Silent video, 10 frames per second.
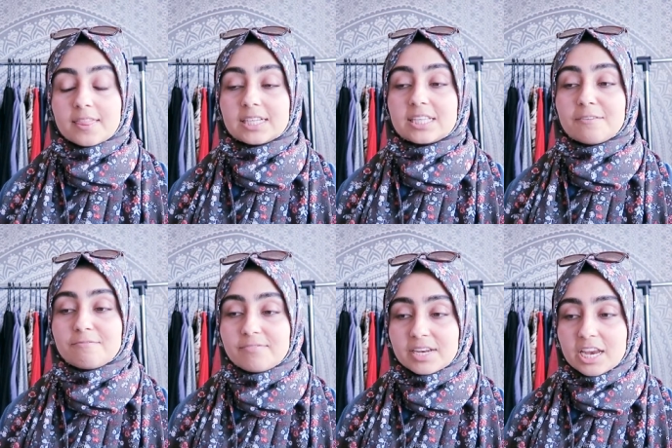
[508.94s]
this
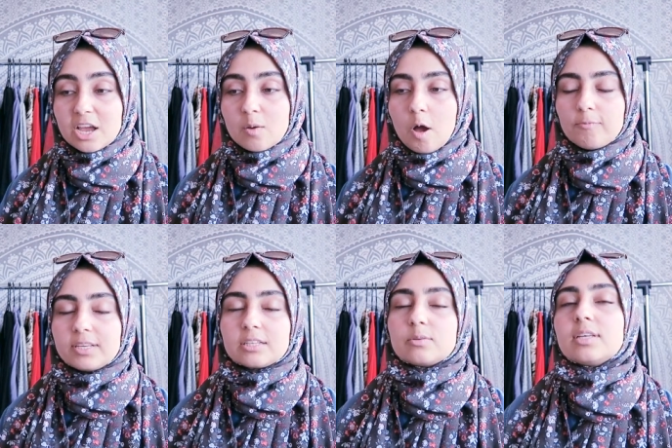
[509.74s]
video.
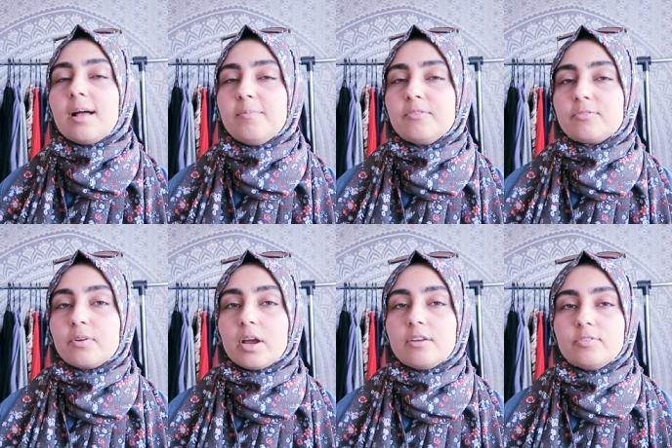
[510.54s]
Hopefully this was helpful
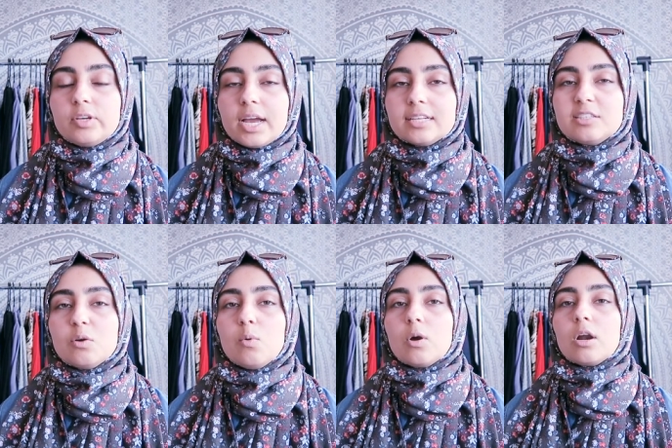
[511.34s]
for any of you guys
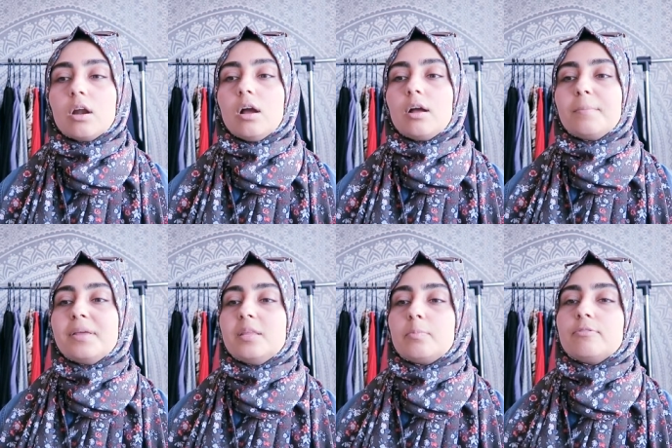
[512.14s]
who are
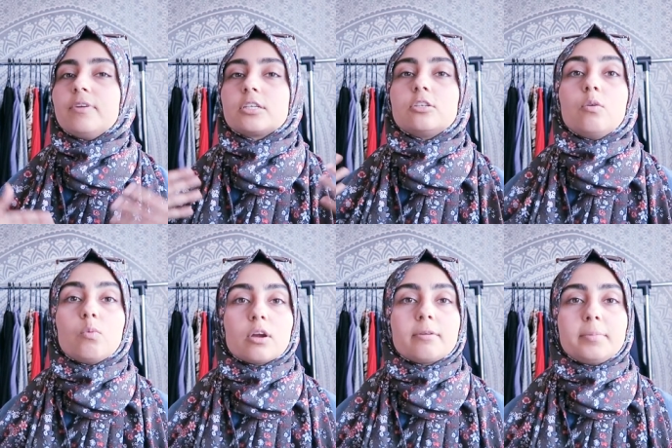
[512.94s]
in the
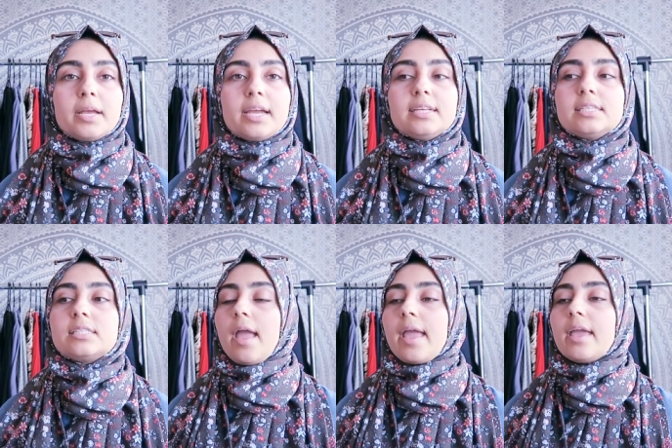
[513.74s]
professional
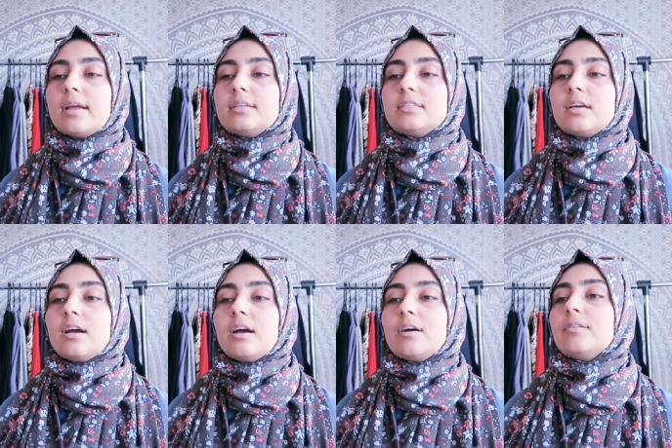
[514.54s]
workplace and
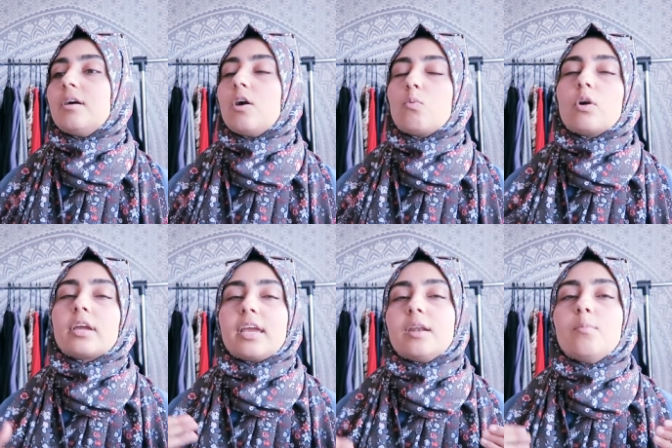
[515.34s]
are
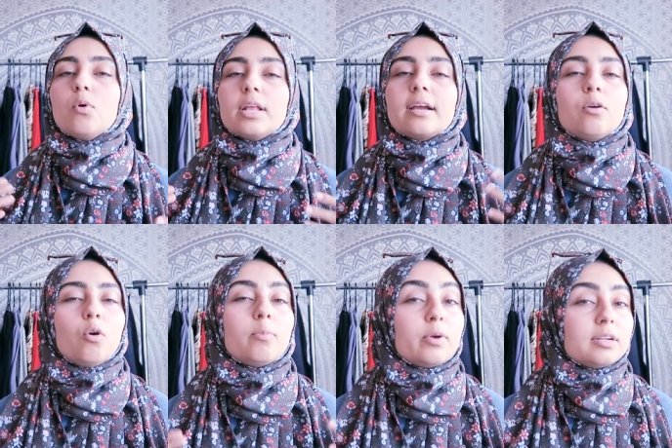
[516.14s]
working in a more like
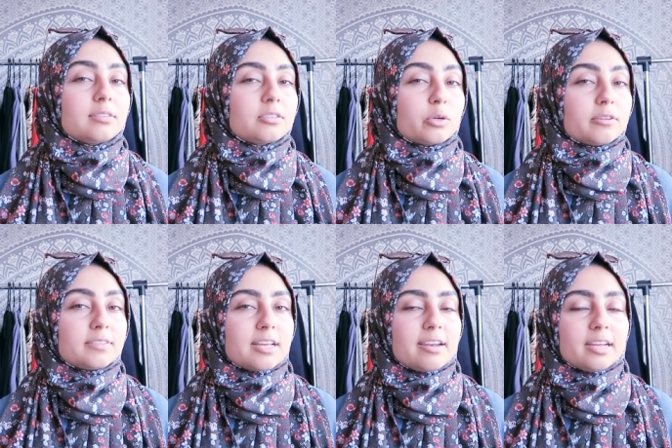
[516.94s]
corporate sort
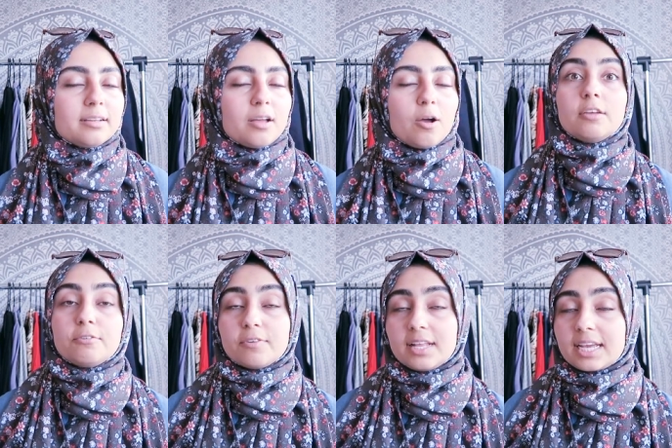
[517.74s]
of setting. If
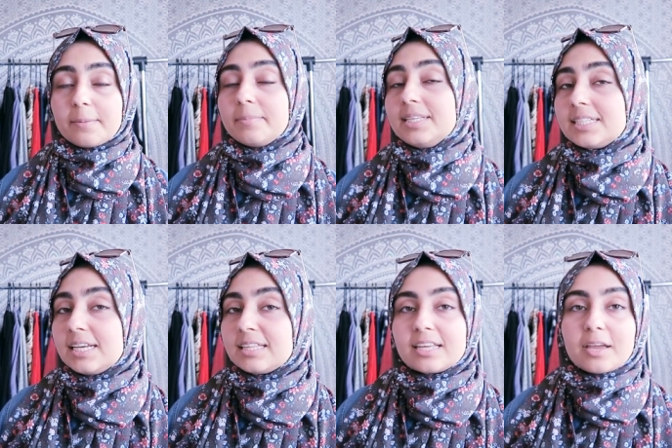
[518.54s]
you felt like I missed
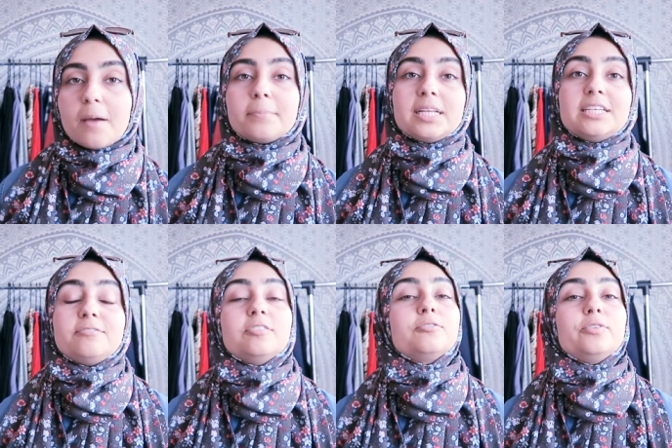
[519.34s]
anything,
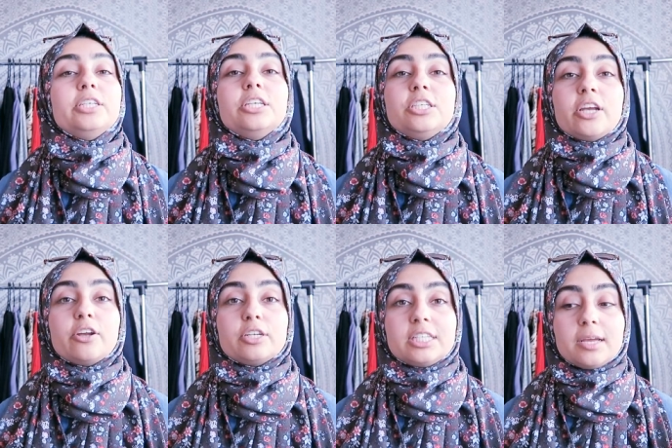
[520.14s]
please feel free to
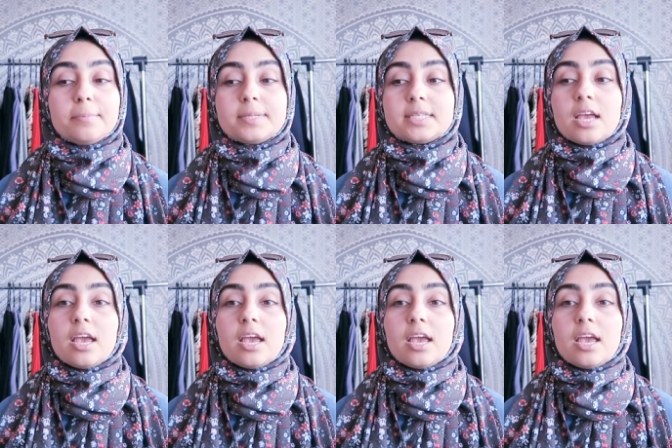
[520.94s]
share your tips